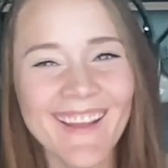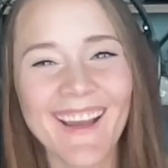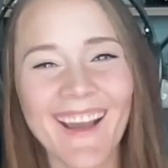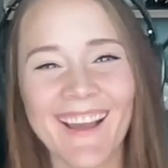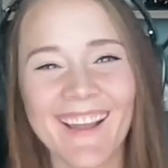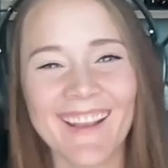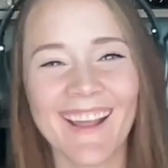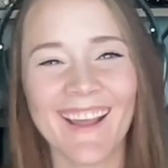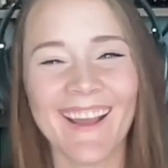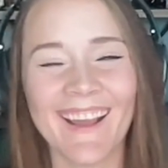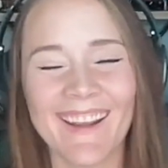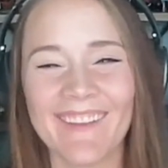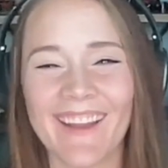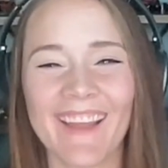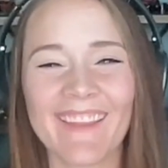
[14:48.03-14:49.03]

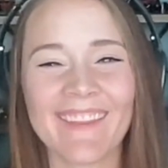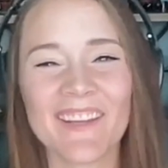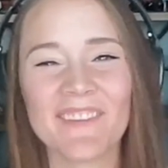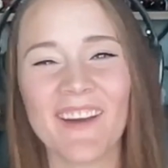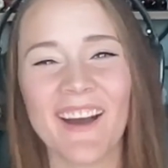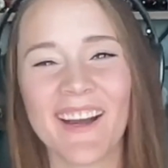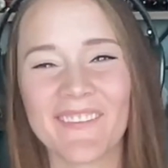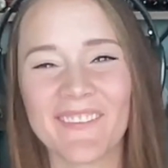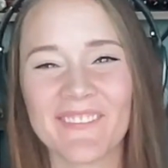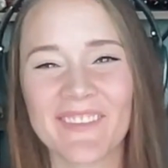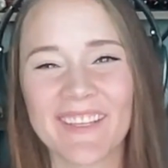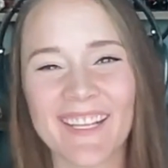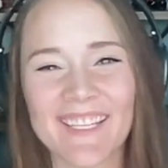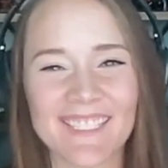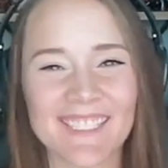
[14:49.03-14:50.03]
and like I think of Aquafina
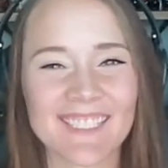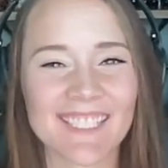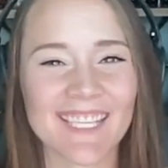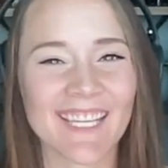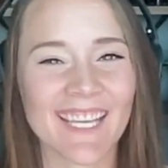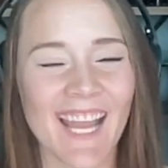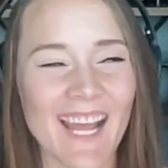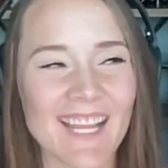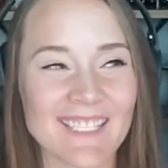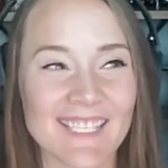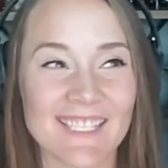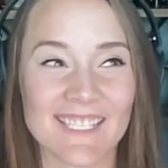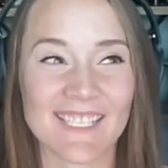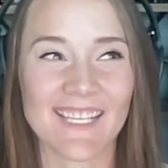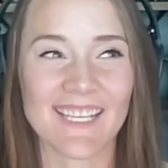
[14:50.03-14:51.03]
as this like gas
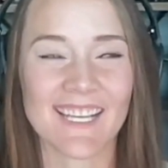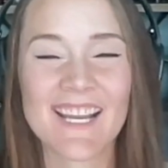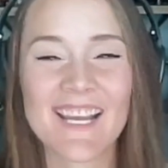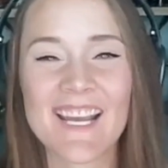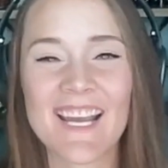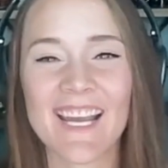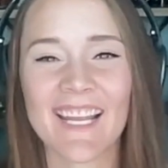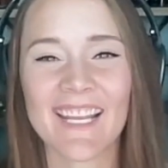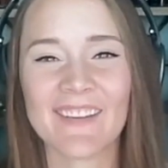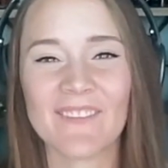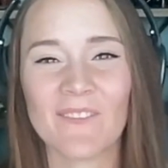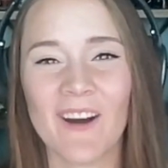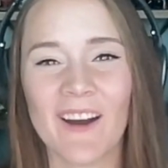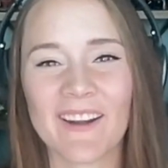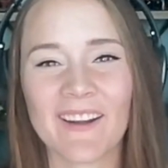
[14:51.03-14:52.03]
station and
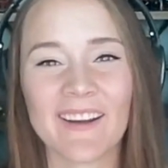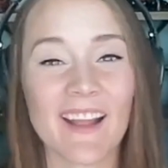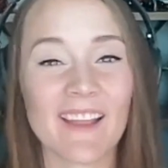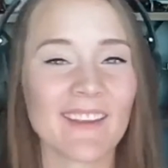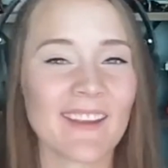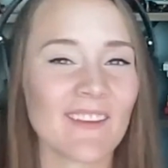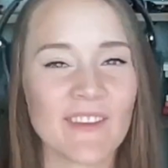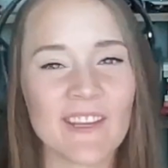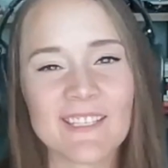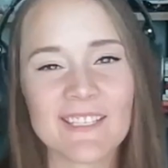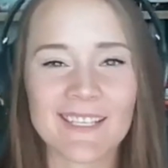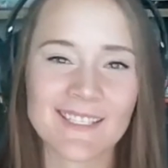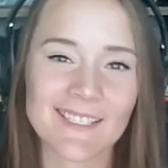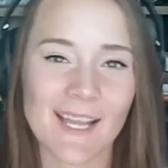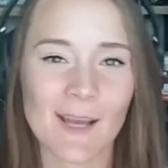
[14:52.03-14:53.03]
water, and I think of
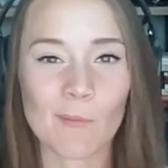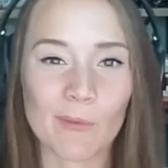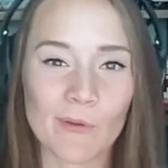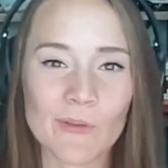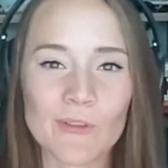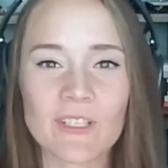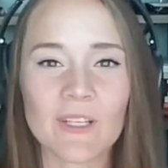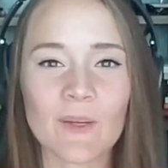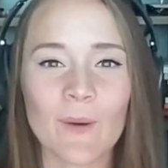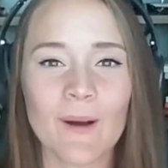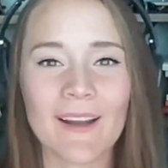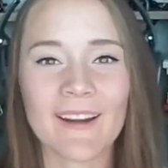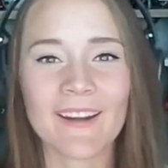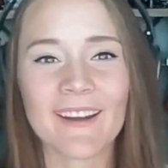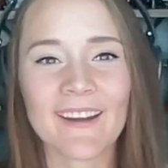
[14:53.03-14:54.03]
Fiji as that bougie
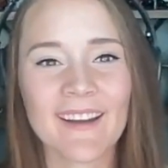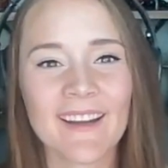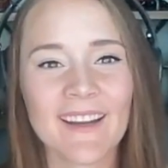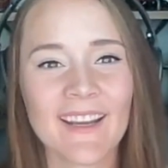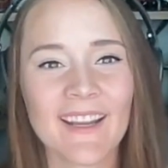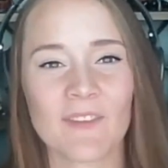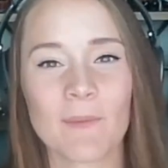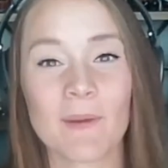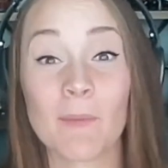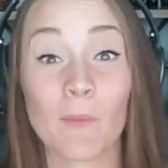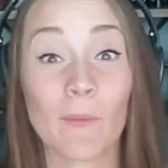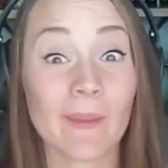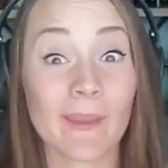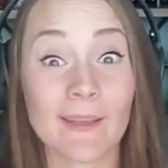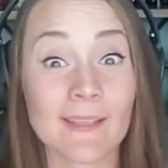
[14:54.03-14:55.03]
water for
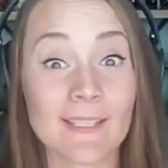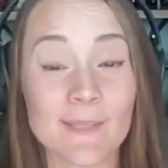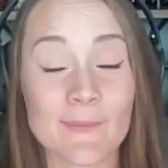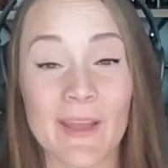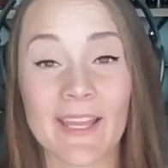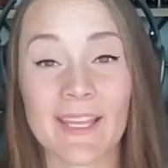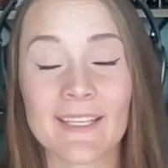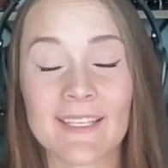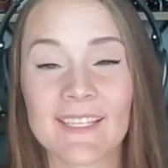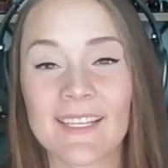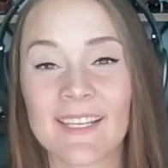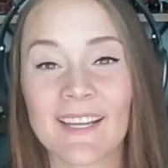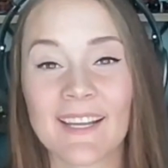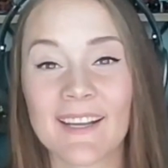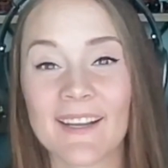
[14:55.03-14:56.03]
people willing to spend
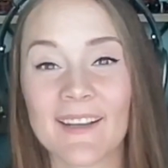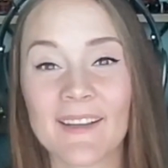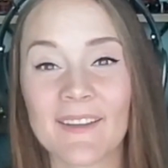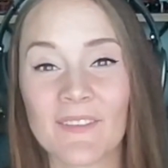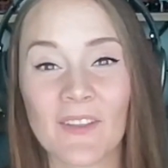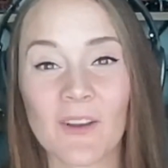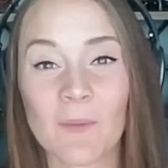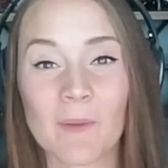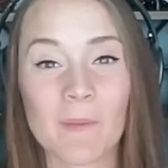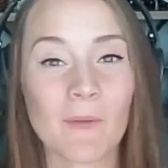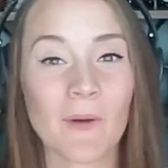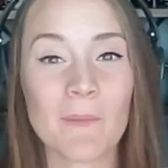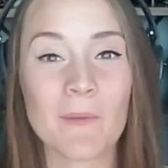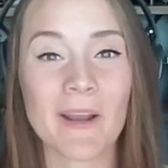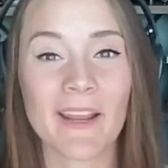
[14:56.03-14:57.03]
a little bit
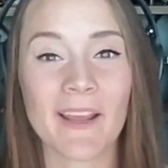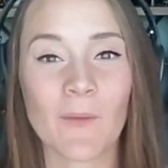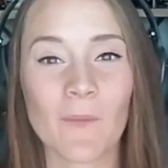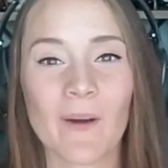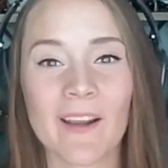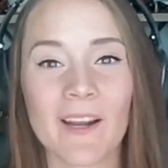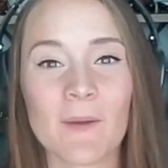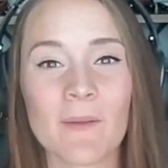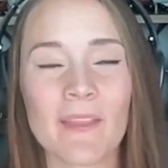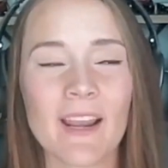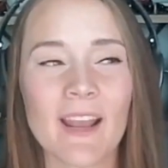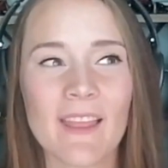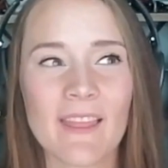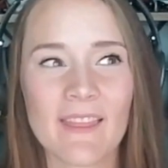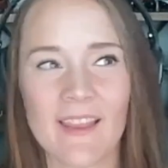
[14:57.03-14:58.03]
more money on water. And then
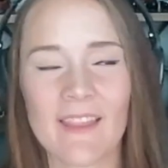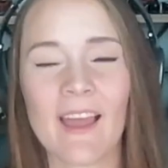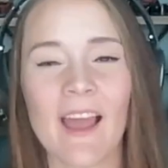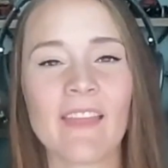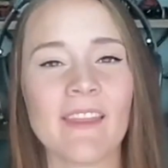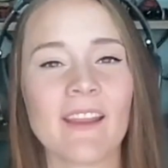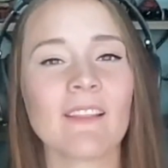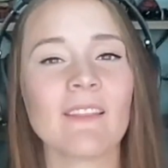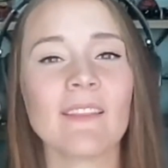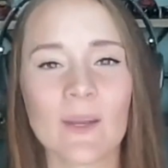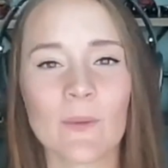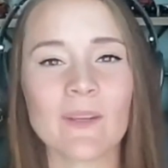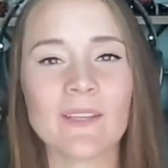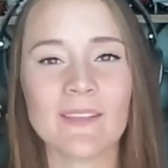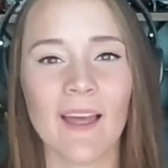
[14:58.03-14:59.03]
I think
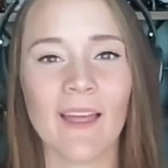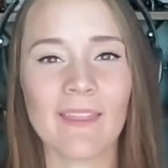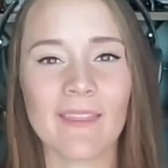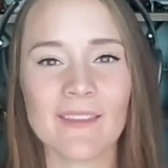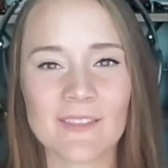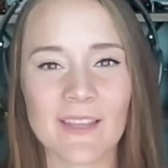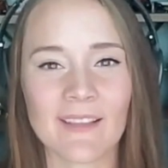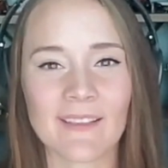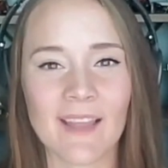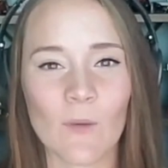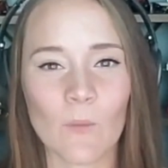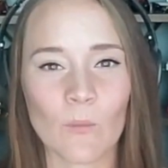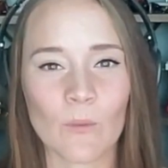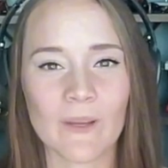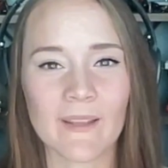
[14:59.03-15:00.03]
Liquid Death is like
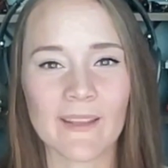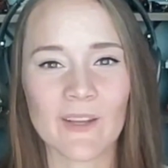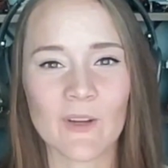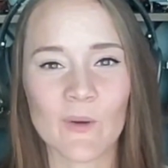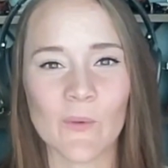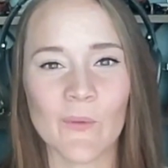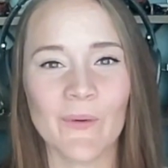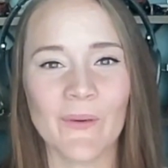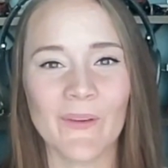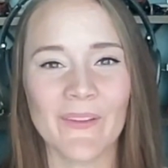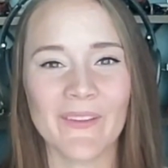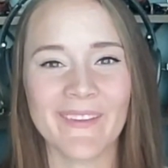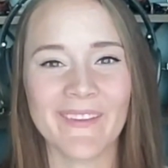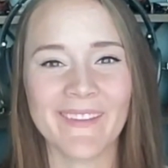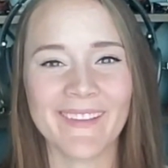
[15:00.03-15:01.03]
that really
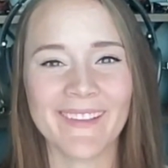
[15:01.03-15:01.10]
cool,